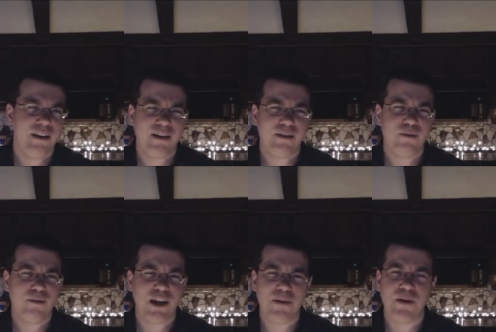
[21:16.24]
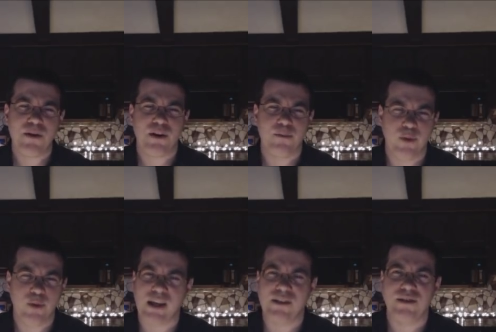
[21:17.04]
And yet, we keep hearing
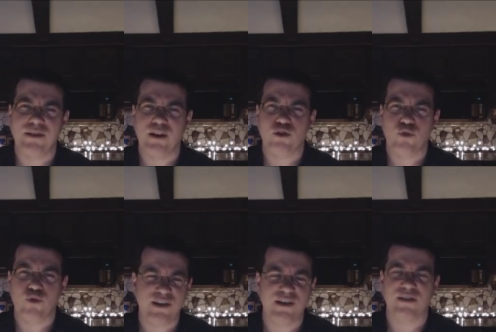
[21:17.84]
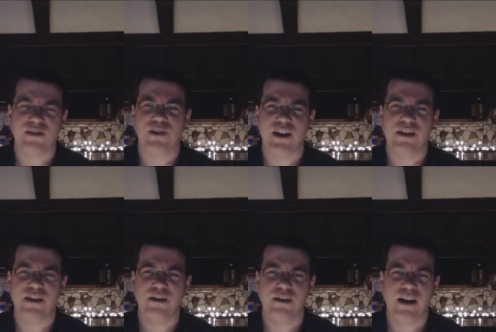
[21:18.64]
complaints and criticisms on
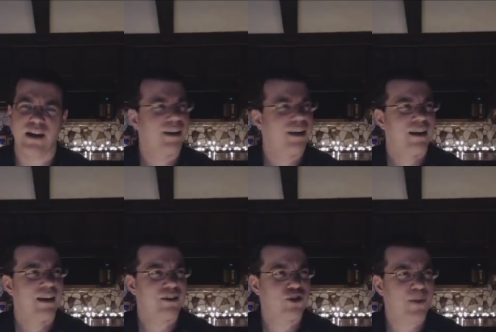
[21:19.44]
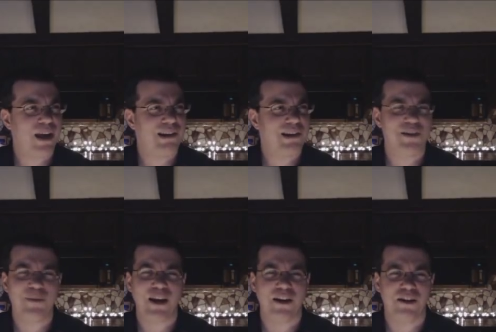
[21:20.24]
the internet that Japan
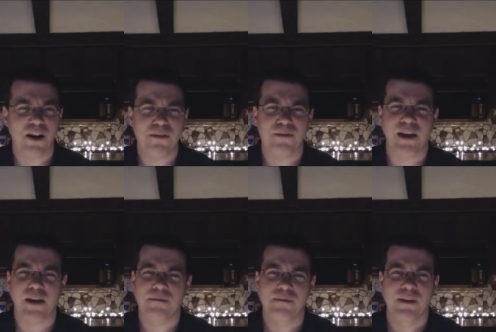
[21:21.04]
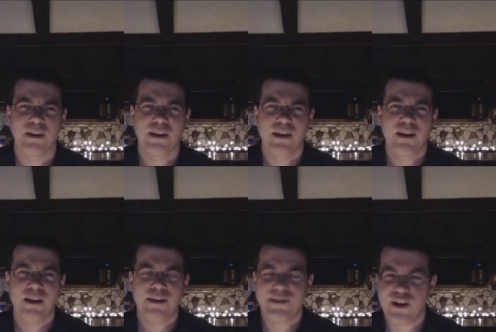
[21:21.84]
doesn't make enough of them.
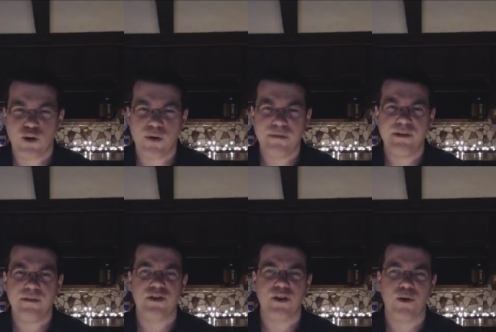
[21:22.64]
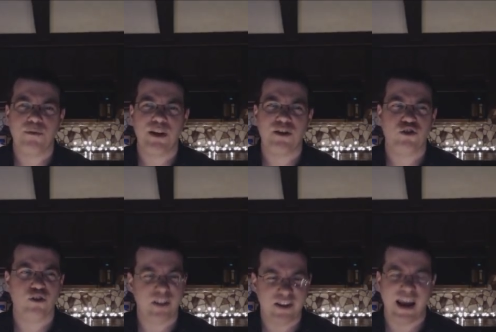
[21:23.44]
It's the equivalent of someone being
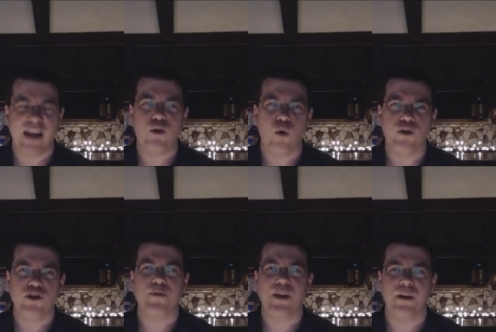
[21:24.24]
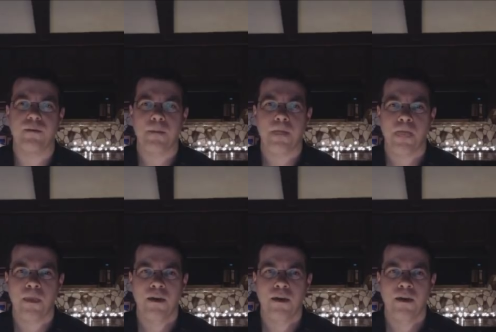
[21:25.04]
served a ten-course meal,